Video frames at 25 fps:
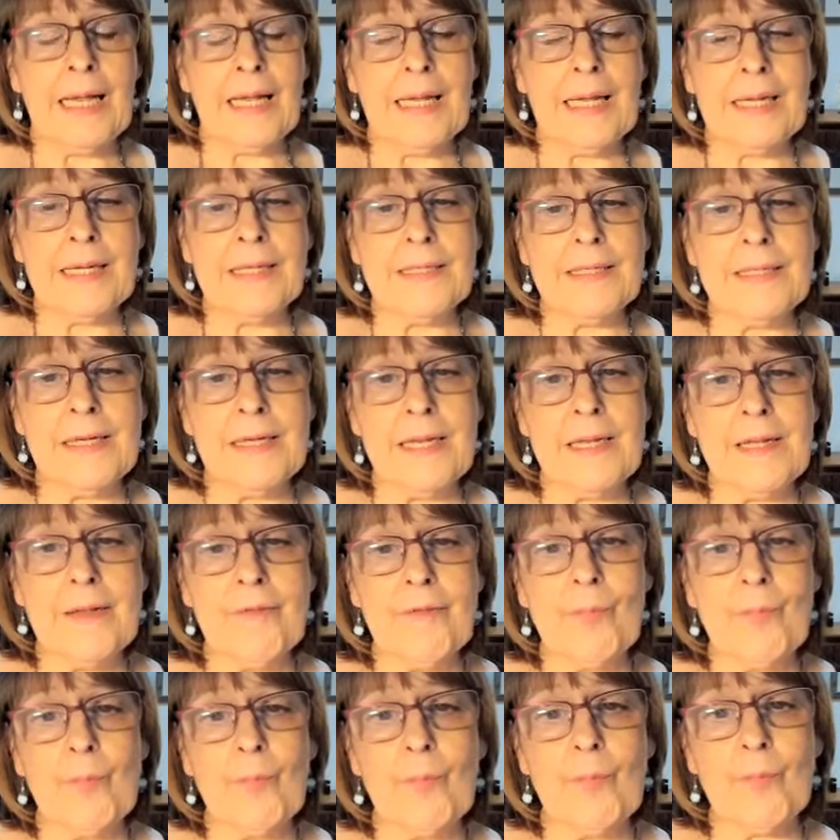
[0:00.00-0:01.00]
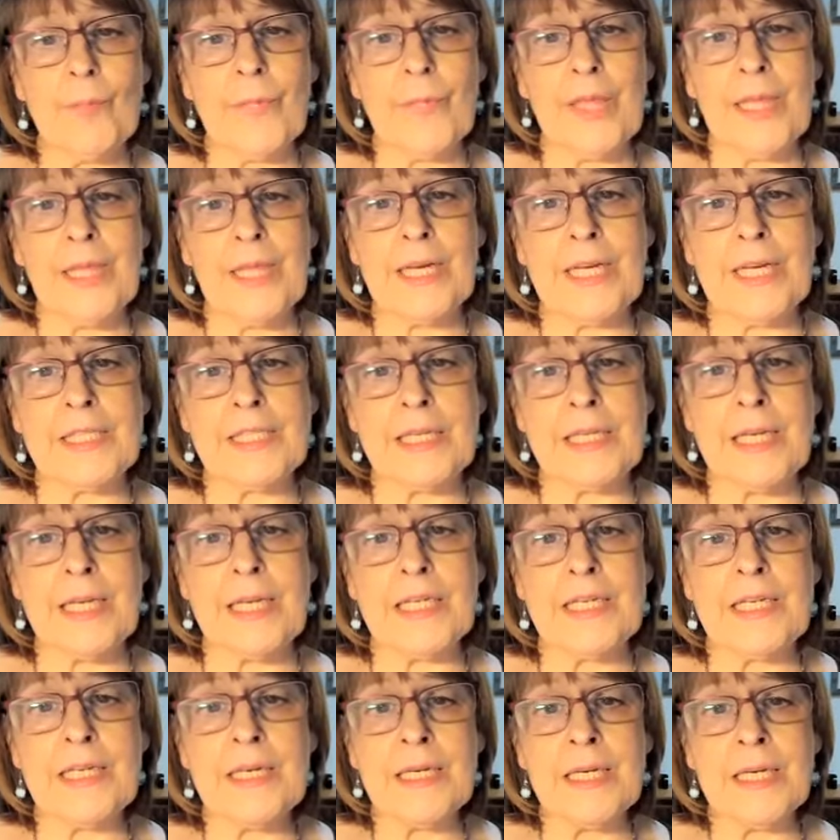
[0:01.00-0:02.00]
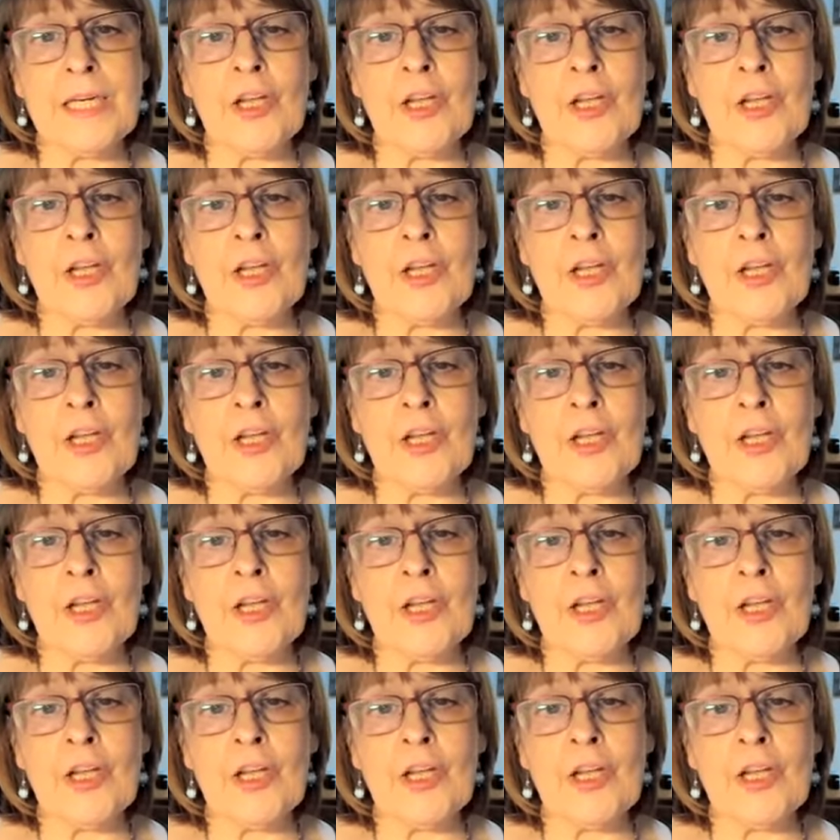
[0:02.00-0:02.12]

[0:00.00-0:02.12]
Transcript: And it is an